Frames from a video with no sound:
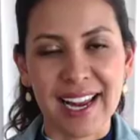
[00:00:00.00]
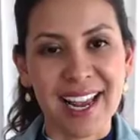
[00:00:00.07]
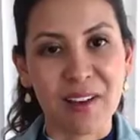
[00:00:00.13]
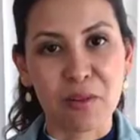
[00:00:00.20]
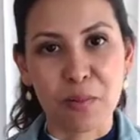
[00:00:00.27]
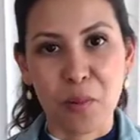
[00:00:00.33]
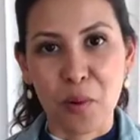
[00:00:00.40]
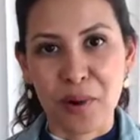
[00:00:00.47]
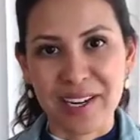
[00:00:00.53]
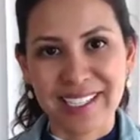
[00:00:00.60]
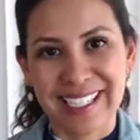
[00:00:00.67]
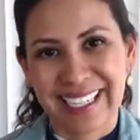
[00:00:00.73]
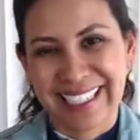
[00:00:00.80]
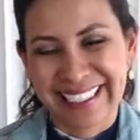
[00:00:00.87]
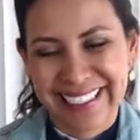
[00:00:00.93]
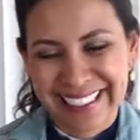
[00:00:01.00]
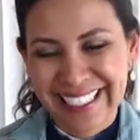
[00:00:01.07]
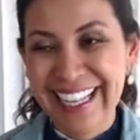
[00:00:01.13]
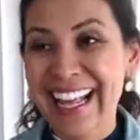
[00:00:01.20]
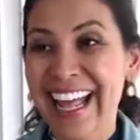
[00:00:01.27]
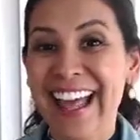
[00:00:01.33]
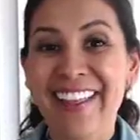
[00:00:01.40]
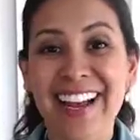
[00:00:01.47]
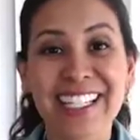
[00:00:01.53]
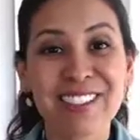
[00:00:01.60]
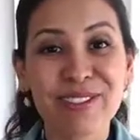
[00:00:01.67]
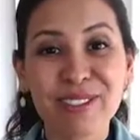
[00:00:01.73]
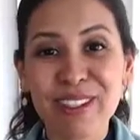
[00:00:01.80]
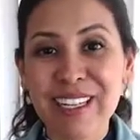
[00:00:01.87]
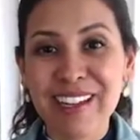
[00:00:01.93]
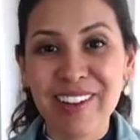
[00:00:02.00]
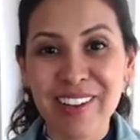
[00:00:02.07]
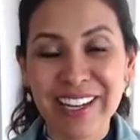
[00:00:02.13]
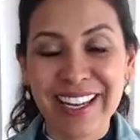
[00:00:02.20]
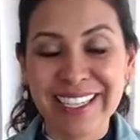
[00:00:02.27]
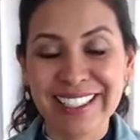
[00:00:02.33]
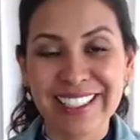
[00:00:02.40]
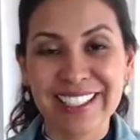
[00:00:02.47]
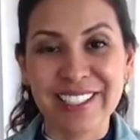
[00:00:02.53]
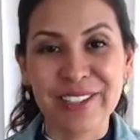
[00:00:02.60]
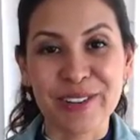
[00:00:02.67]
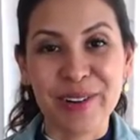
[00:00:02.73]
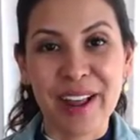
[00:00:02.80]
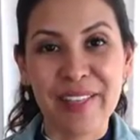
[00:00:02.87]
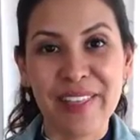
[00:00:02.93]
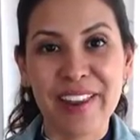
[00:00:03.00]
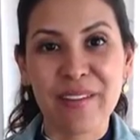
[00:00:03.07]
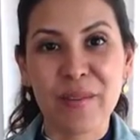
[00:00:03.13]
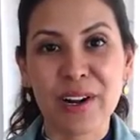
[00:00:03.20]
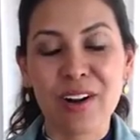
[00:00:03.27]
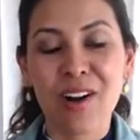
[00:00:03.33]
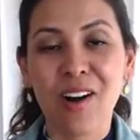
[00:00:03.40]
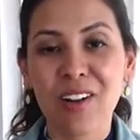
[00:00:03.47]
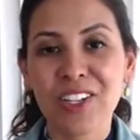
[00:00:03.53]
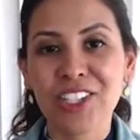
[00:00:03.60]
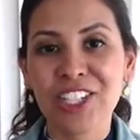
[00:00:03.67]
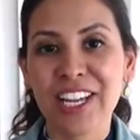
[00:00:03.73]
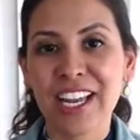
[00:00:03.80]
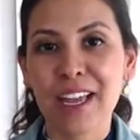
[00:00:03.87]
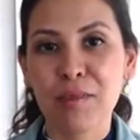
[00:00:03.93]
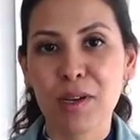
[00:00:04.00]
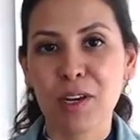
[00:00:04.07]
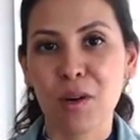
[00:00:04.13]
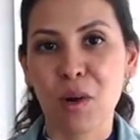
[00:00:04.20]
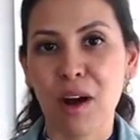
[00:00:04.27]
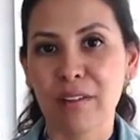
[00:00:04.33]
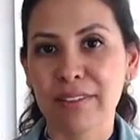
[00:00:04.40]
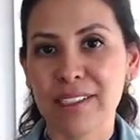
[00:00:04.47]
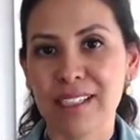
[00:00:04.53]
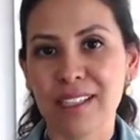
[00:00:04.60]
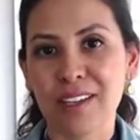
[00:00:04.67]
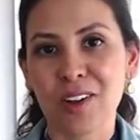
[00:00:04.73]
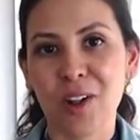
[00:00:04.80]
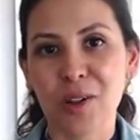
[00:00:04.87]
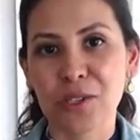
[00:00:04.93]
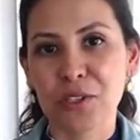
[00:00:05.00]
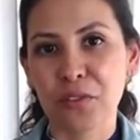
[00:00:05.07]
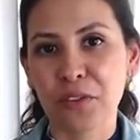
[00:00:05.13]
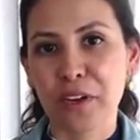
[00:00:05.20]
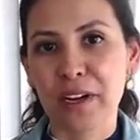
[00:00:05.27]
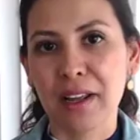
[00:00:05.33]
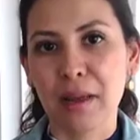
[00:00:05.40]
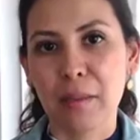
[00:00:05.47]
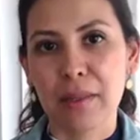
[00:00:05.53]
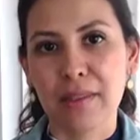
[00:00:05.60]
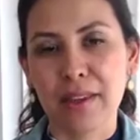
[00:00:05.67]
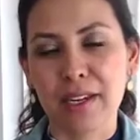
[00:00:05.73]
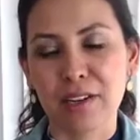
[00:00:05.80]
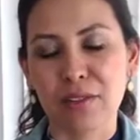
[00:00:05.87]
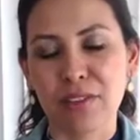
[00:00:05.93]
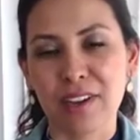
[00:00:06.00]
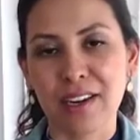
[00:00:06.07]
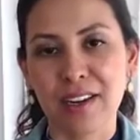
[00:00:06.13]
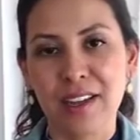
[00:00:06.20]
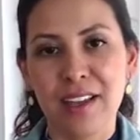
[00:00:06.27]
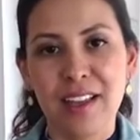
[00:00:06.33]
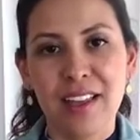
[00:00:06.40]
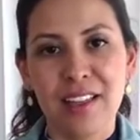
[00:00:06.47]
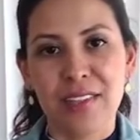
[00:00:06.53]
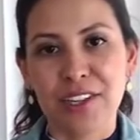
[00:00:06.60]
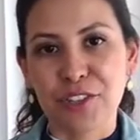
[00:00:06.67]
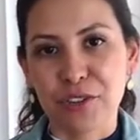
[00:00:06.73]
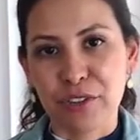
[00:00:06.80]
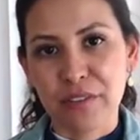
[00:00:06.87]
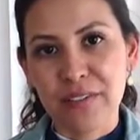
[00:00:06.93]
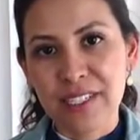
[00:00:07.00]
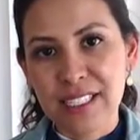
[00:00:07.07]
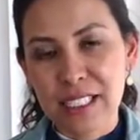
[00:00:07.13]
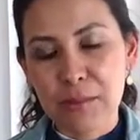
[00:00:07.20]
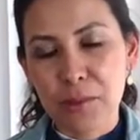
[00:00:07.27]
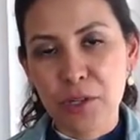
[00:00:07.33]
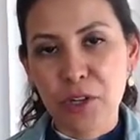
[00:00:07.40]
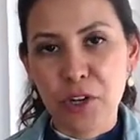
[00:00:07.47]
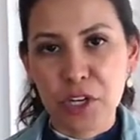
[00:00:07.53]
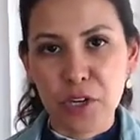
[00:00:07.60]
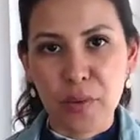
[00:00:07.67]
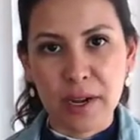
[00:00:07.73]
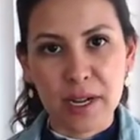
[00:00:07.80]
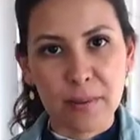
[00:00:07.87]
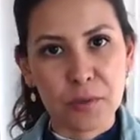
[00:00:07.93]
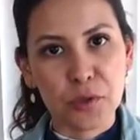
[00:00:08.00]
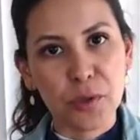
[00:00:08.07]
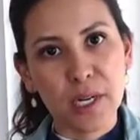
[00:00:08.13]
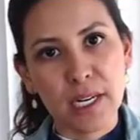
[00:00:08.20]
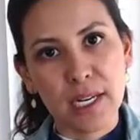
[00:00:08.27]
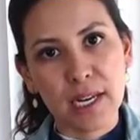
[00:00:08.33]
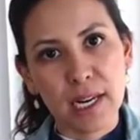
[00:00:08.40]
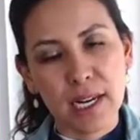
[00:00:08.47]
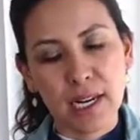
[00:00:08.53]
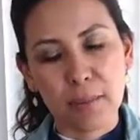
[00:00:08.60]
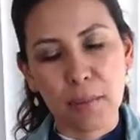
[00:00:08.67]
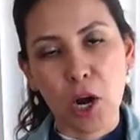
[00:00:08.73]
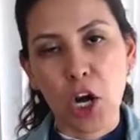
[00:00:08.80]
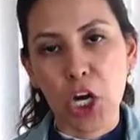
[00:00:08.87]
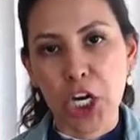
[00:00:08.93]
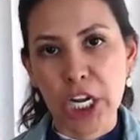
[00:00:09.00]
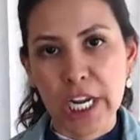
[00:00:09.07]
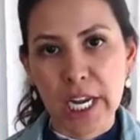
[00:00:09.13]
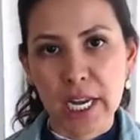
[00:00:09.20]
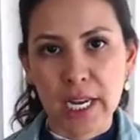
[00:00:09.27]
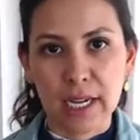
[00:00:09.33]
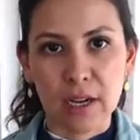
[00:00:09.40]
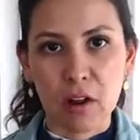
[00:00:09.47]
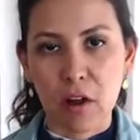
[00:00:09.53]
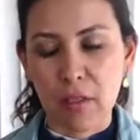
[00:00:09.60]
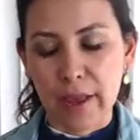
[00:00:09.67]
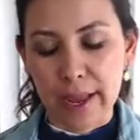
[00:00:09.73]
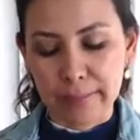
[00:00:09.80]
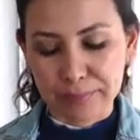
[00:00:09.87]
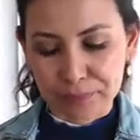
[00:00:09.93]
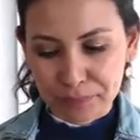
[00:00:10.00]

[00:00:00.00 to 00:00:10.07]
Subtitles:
out with boys. That's really all I liked to do. And then when college came, obviously the college freedom, and then you think that you're invincible and you end up drinking and partying and all that.